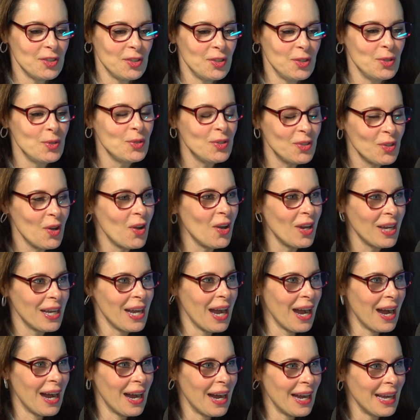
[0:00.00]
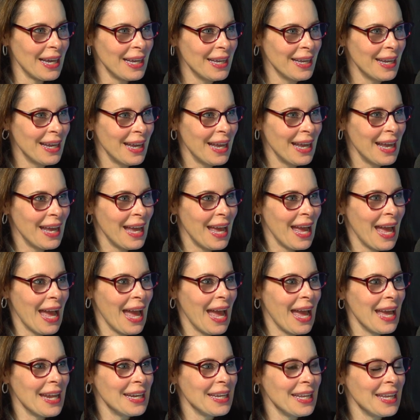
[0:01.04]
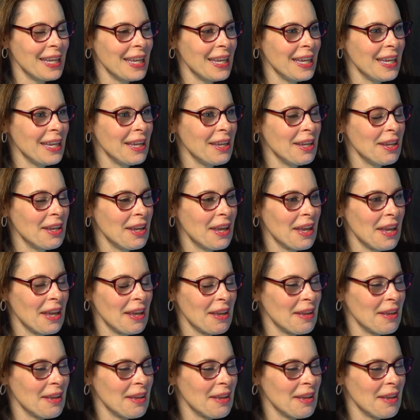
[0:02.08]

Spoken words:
you saw a guy, and you